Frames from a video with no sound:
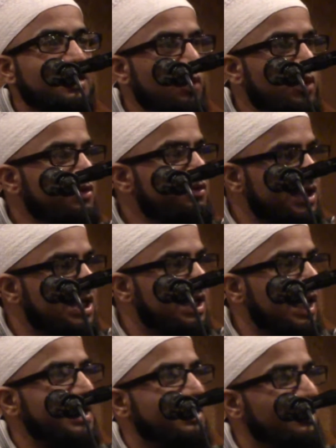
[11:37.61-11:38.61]
They will
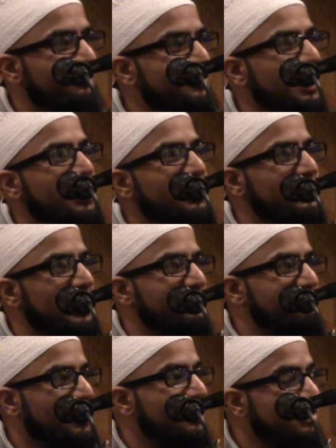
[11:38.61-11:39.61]
really, they've taken
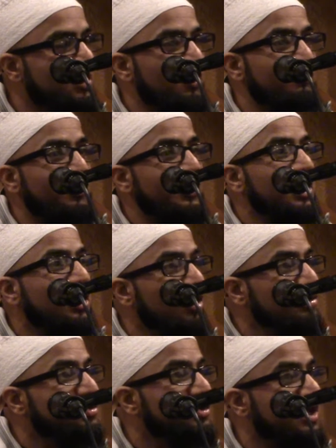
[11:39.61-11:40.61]
that because they were very
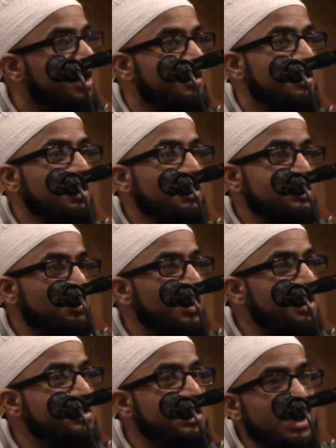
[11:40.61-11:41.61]
close to death.
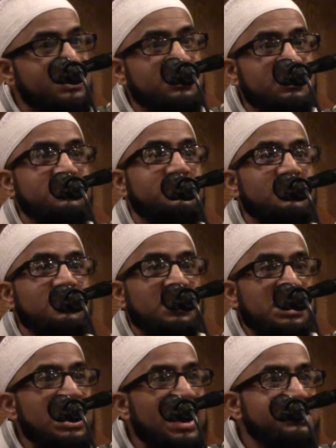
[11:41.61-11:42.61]
Someone has an accident,
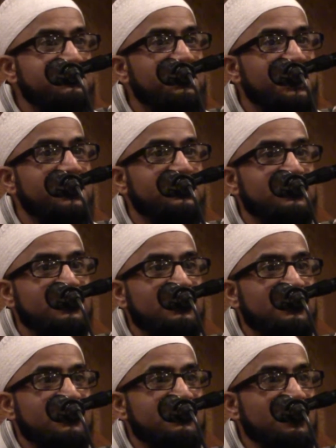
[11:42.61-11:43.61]
last minute.
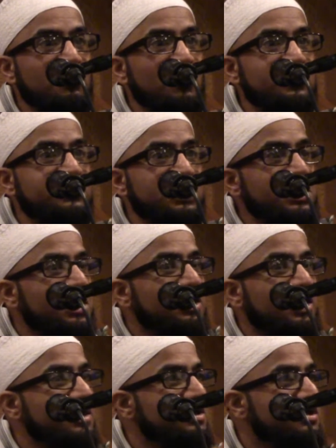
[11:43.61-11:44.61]
Someone's
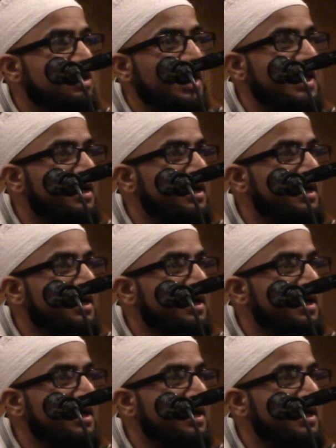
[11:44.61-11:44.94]
thinking that this is